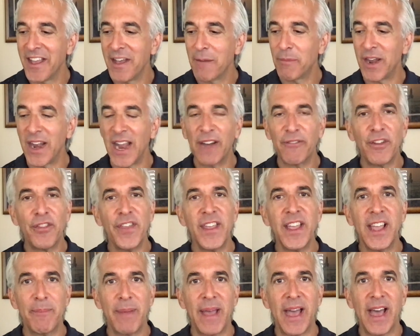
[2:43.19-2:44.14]
but
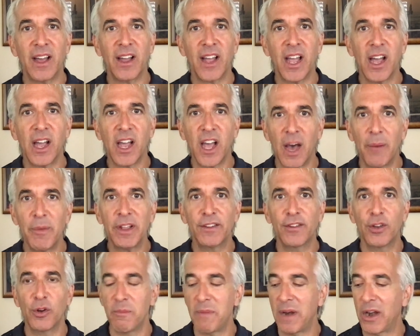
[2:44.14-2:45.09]
everything about Coming
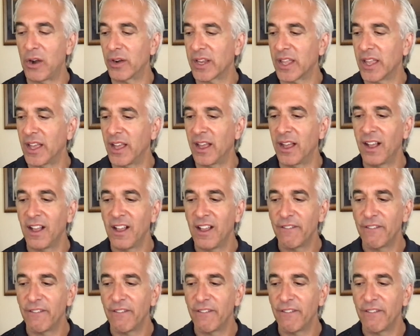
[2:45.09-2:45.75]
to America